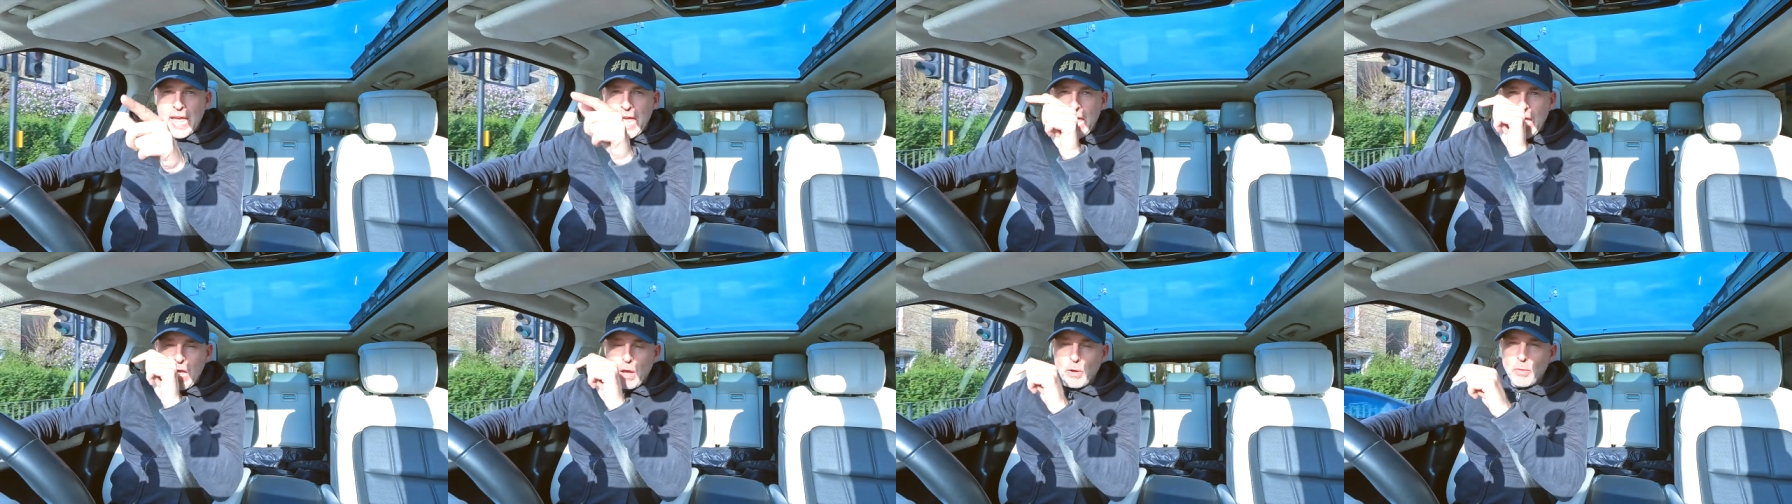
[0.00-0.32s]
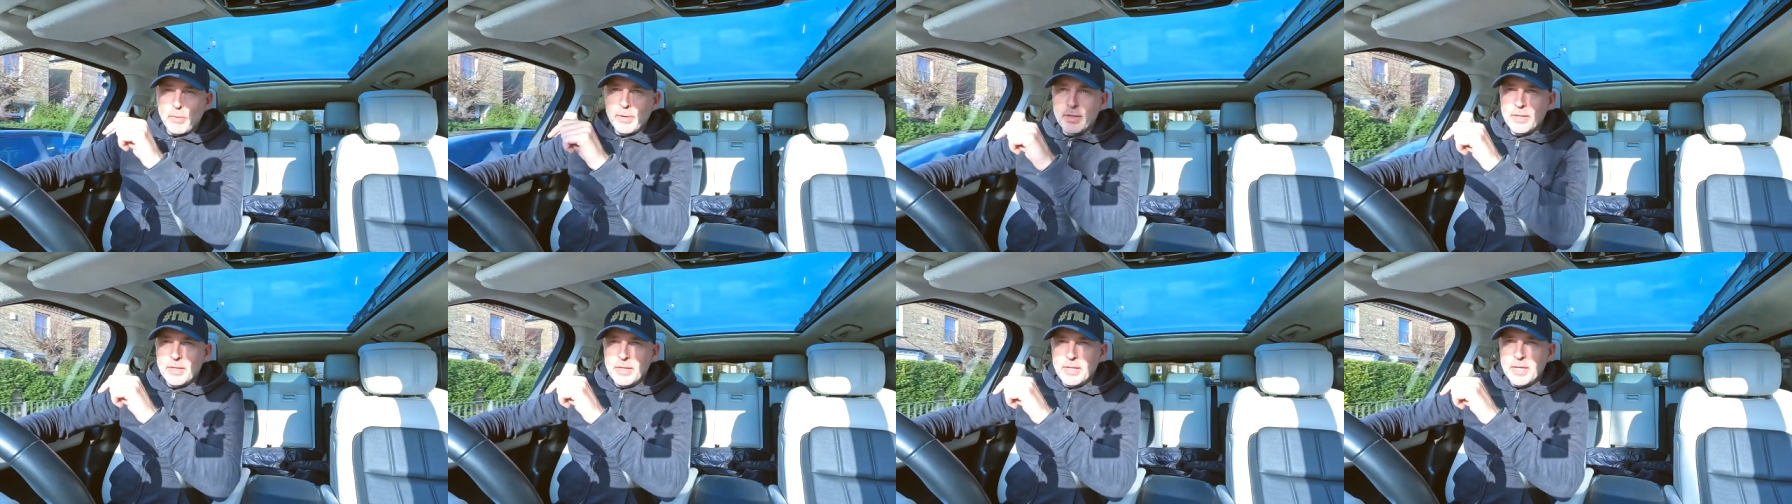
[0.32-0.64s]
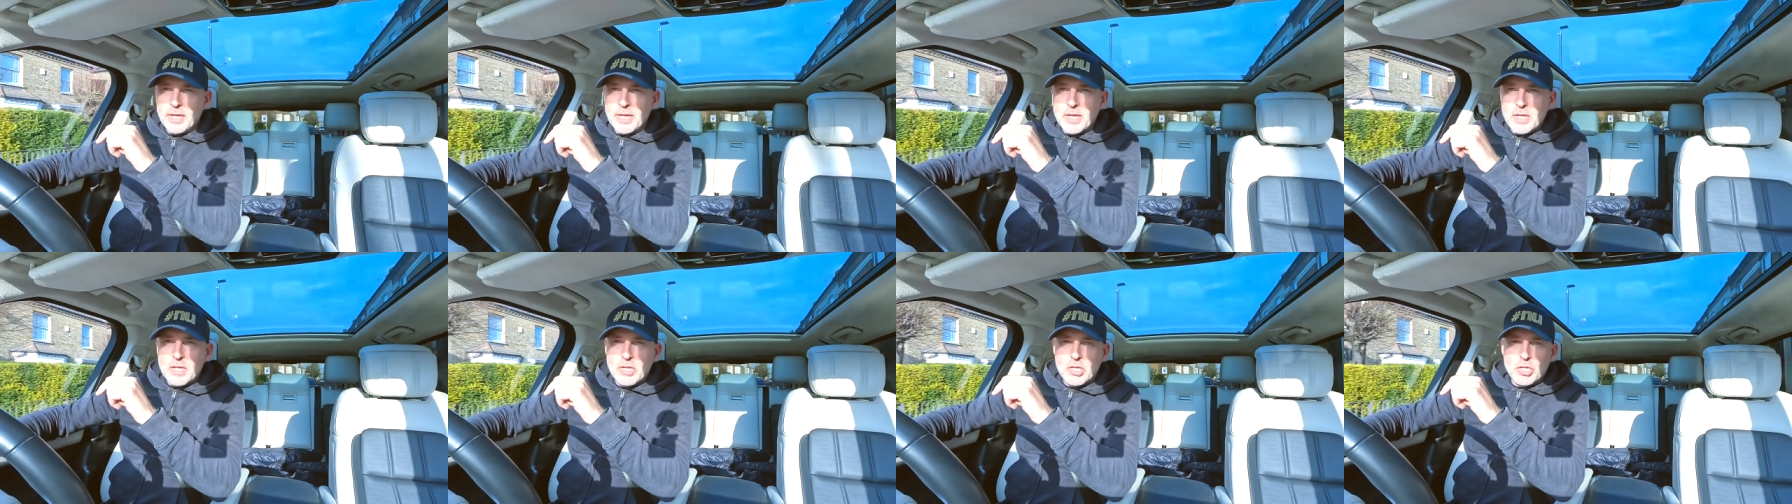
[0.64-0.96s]
down
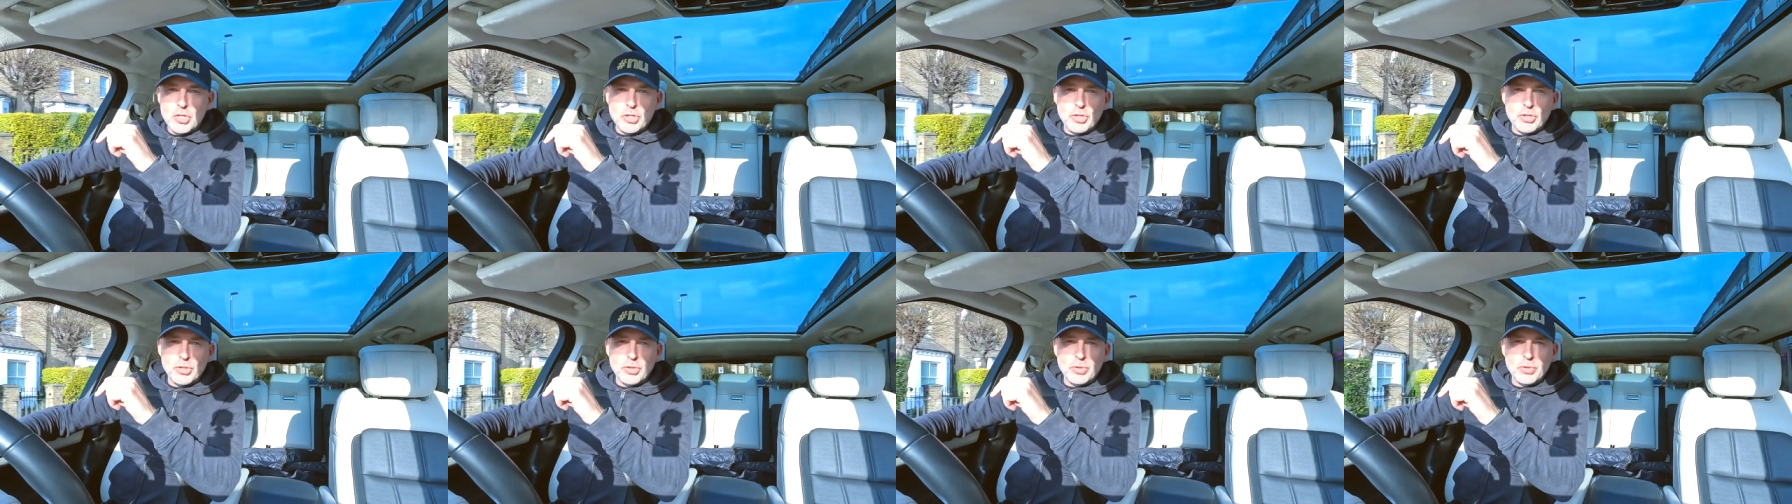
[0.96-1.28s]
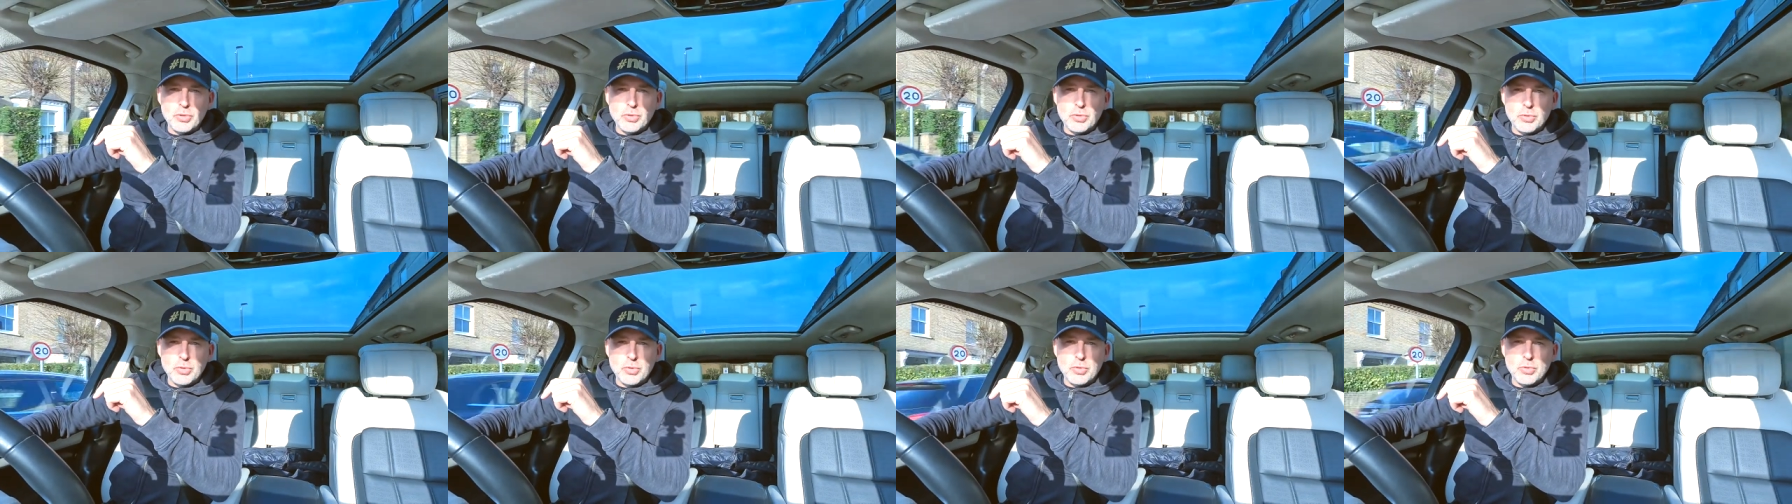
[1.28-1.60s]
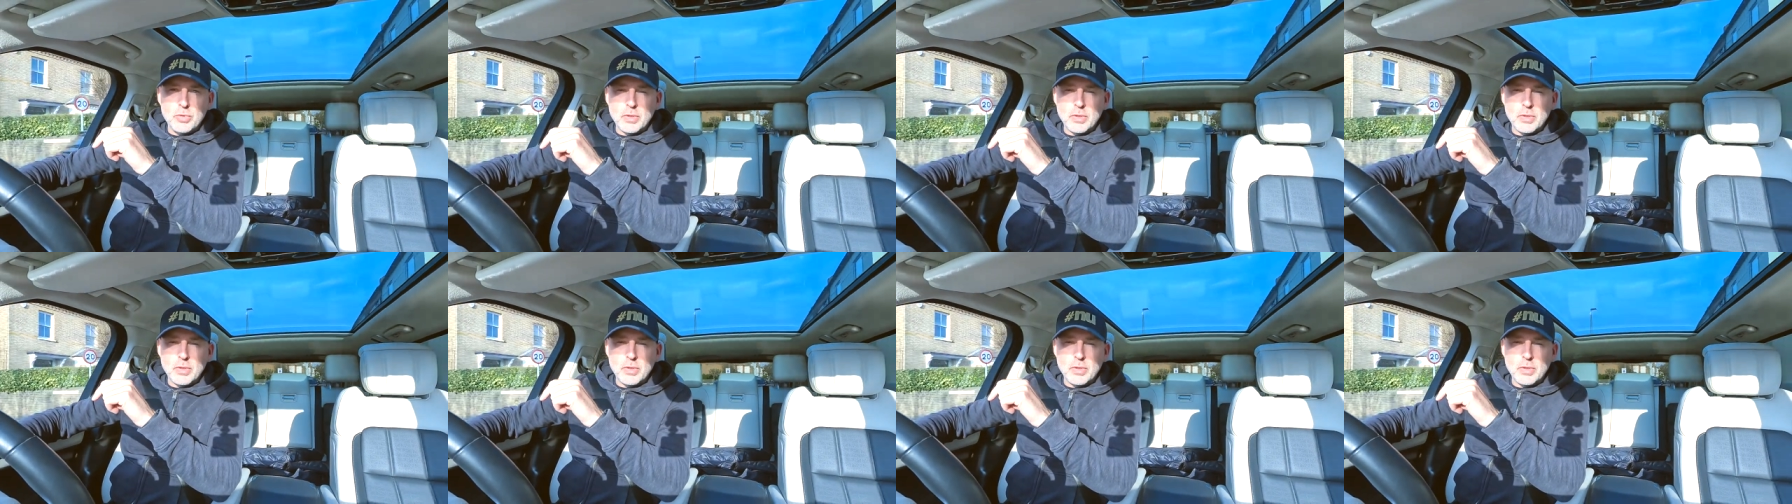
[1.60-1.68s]
into